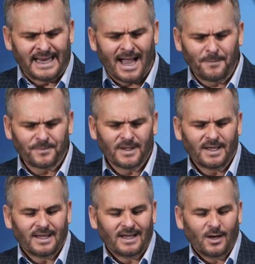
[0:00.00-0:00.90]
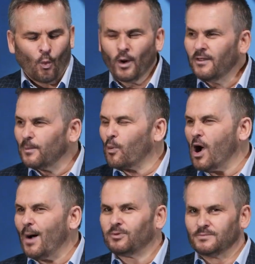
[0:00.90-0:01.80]
Now, one of the
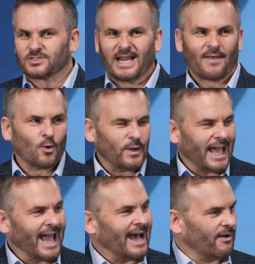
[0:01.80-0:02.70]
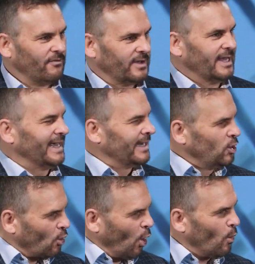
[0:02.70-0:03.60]
problems now that we have
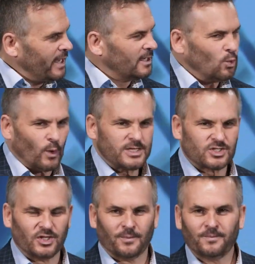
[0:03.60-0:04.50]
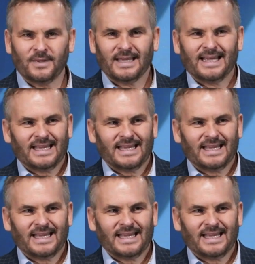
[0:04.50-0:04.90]
in growing in wisdom